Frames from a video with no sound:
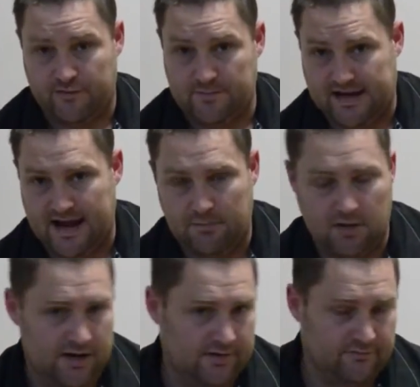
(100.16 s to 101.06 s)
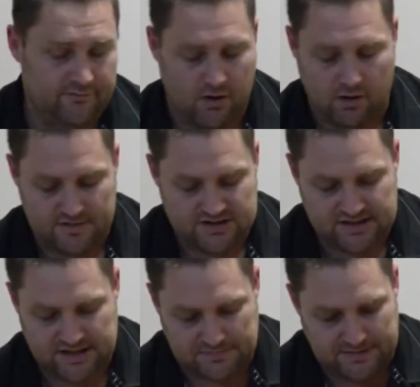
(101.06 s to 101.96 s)
your camera and fire them as you
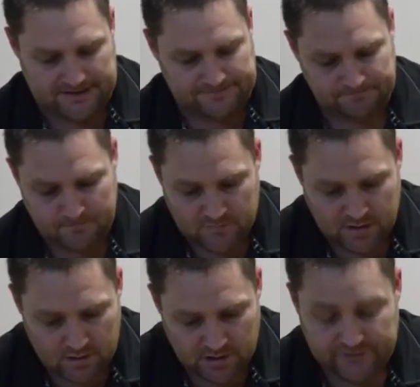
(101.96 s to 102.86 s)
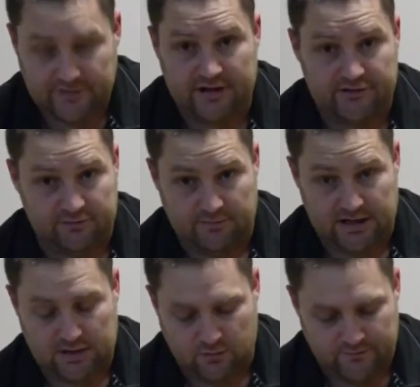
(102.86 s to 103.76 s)
need be. So that is a
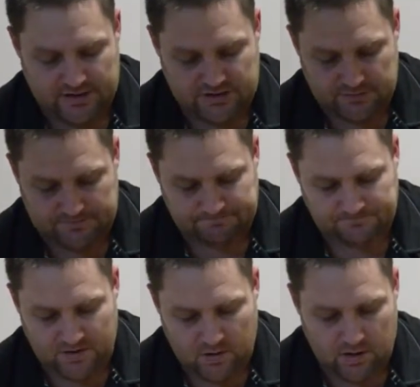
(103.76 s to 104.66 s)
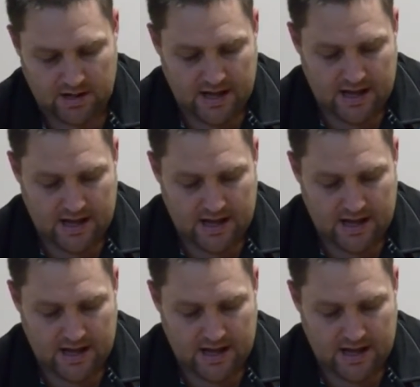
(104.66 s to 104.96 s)
really cool feature. Alright,